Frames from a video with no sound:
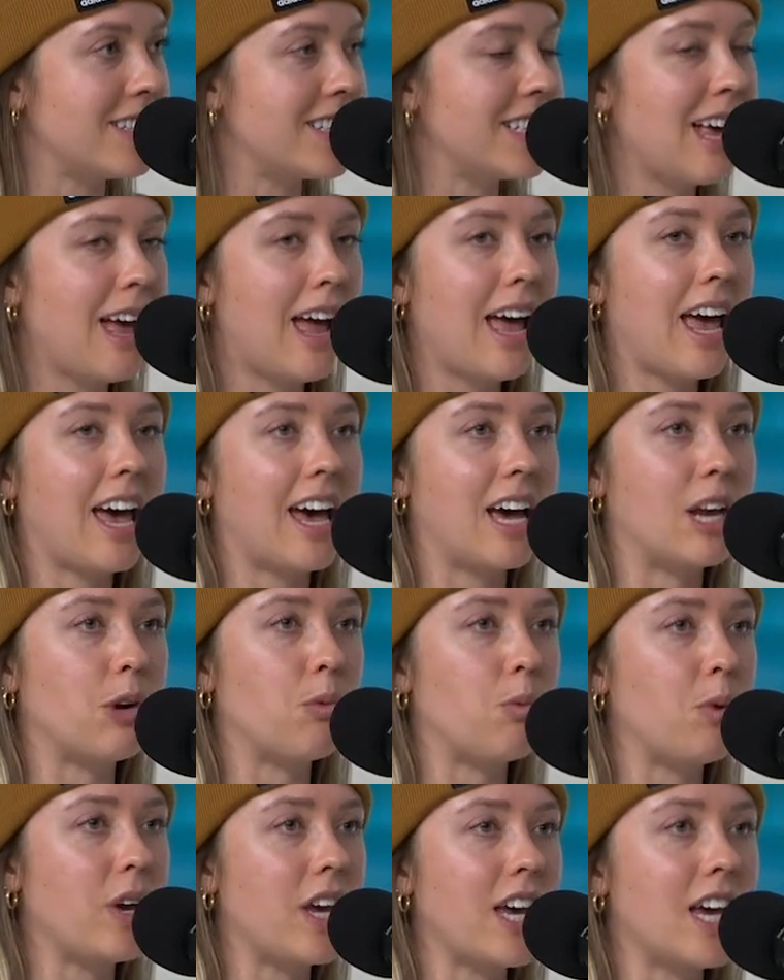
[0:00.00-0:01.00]
Yeah.
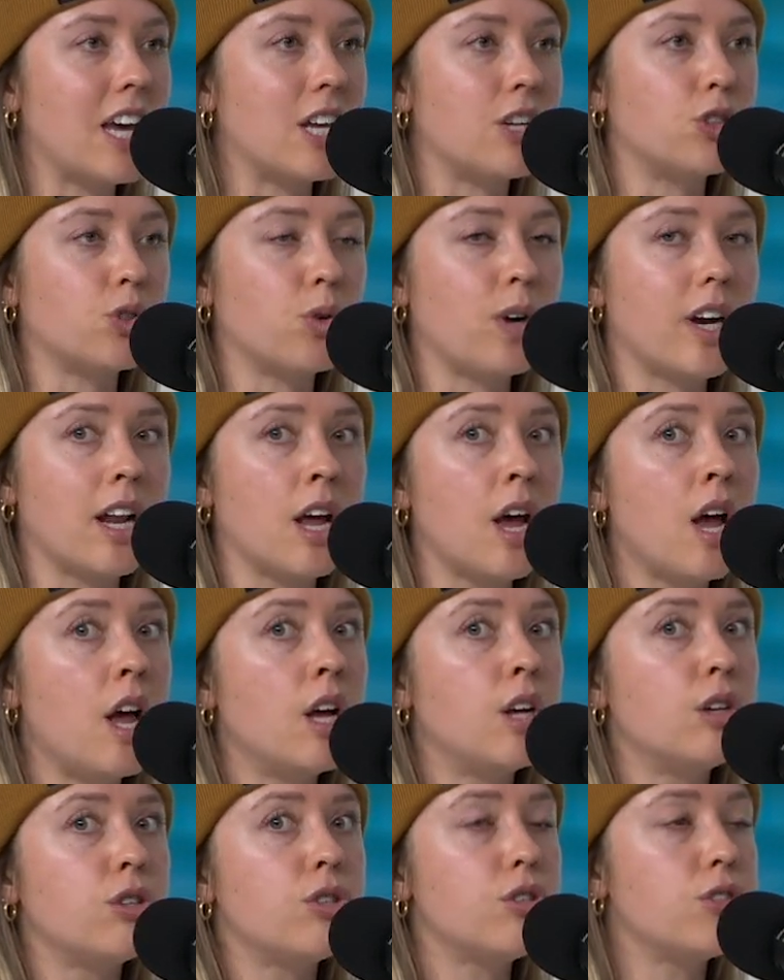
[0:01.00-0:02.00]
And we enjoyed
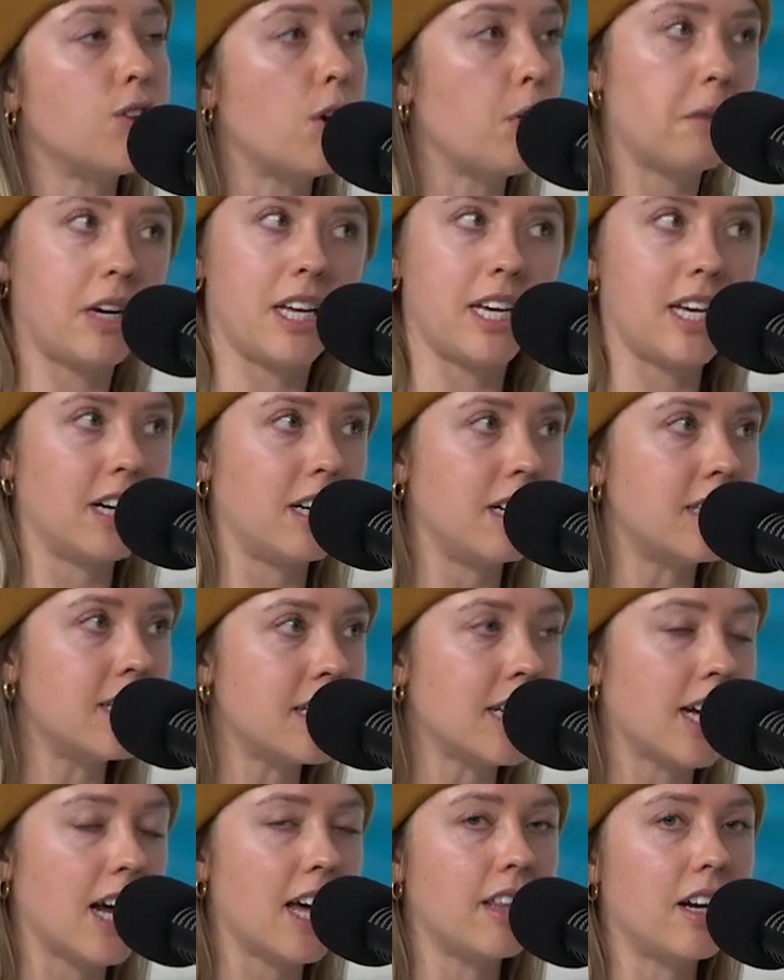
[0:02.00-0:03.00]
so many
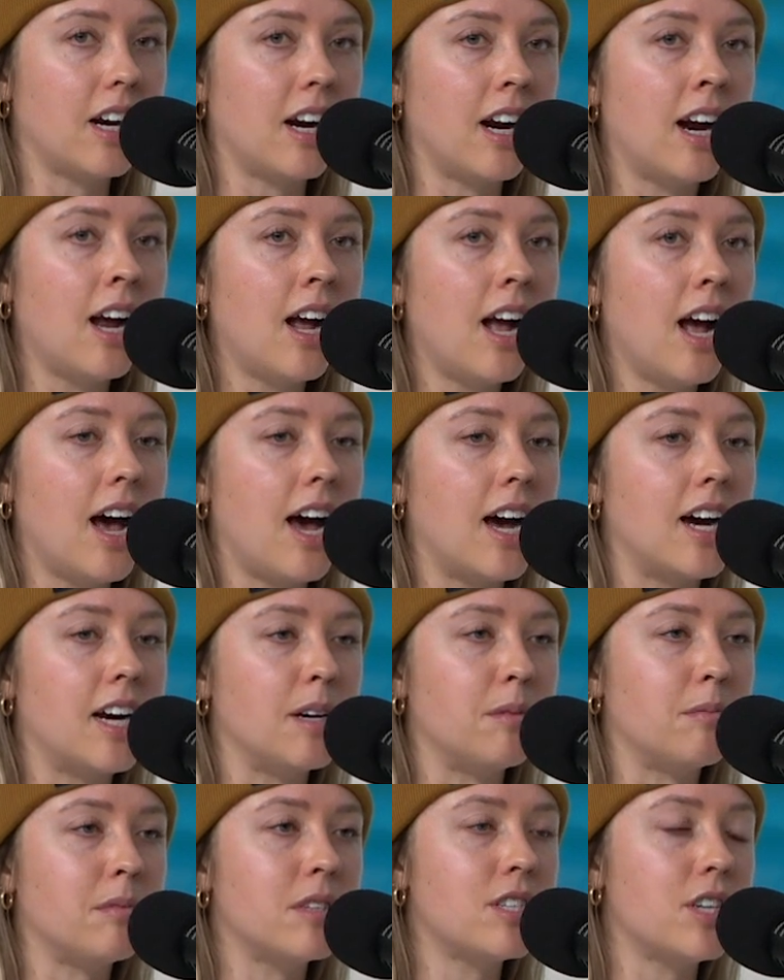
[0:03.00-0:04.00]
years together.
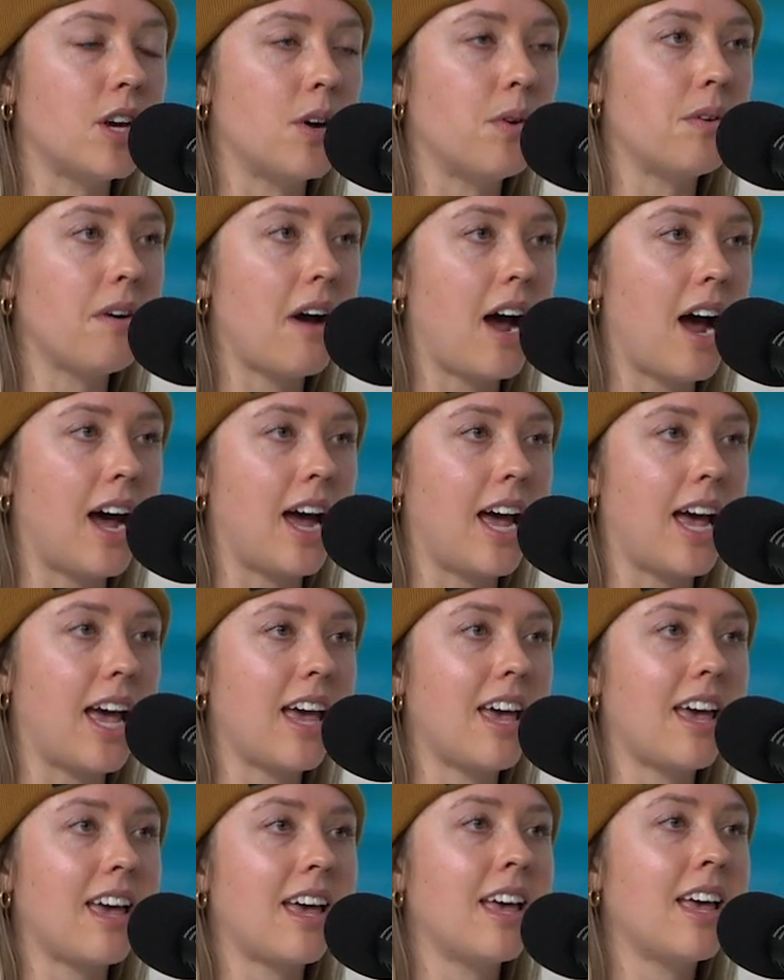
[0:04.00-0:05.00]
Um, so
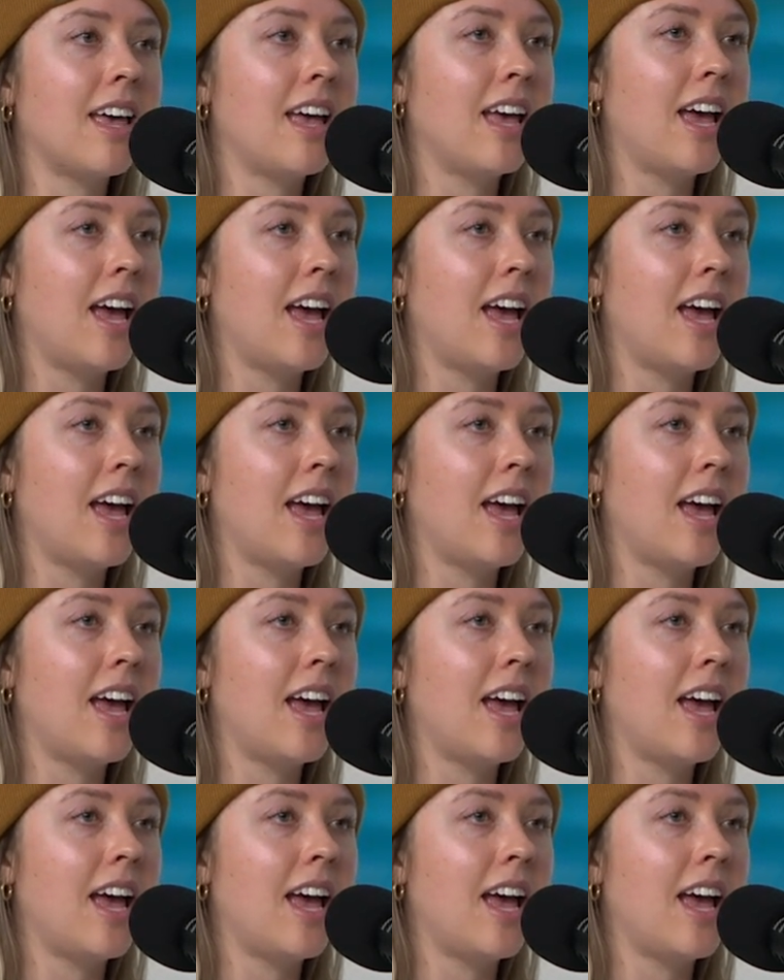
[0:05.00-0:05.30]
I